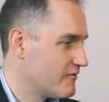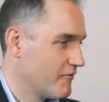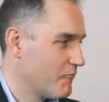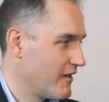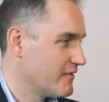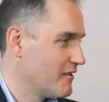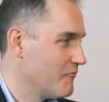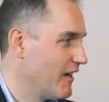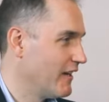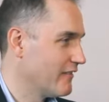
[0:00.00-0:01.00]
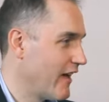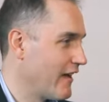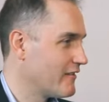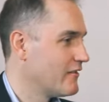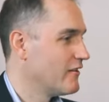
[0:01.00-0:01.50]
and basically meaning
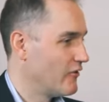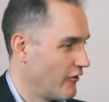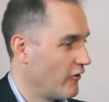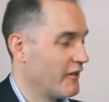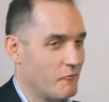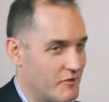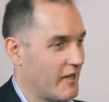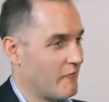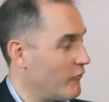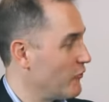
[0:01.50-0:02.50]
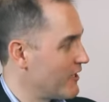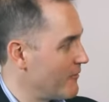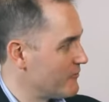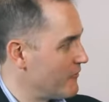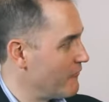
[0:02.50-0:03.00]
that not only would you get 4
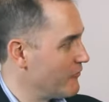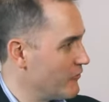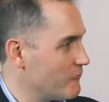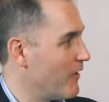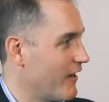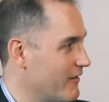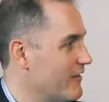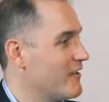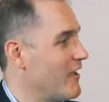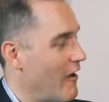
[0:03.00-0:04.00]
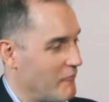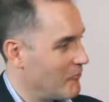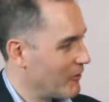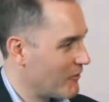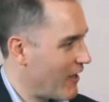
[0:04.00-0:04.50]
times the revenue, but
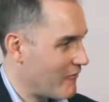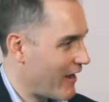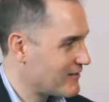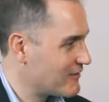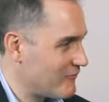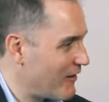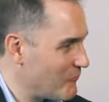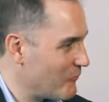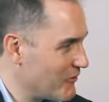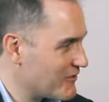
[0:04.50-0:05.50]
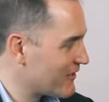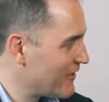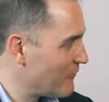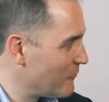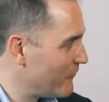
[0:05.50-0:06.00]
everybody would have access to far more music than
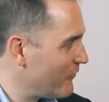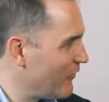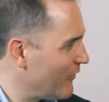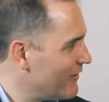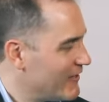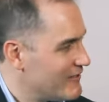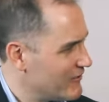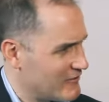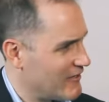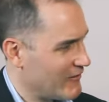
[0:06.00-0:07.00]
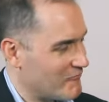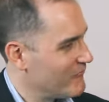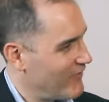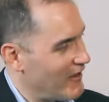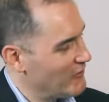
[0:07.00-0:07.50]
ever before. So it's like
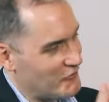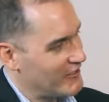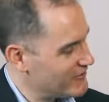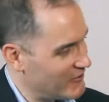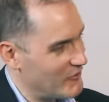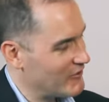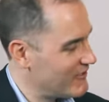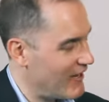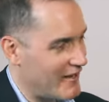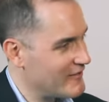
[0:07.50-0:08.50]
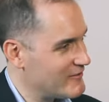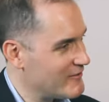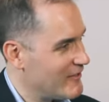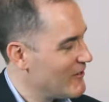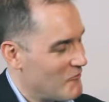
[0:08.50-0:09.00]
value creation on both sides.
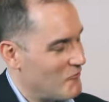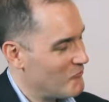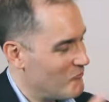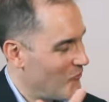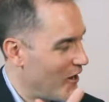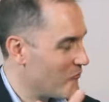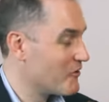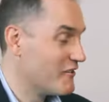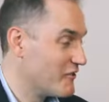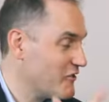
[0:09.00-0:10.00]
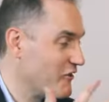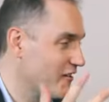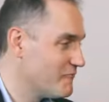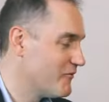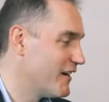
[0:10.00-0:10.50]
Why wouldn't you do
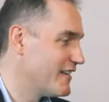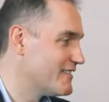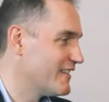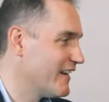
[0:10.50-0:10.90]
it? But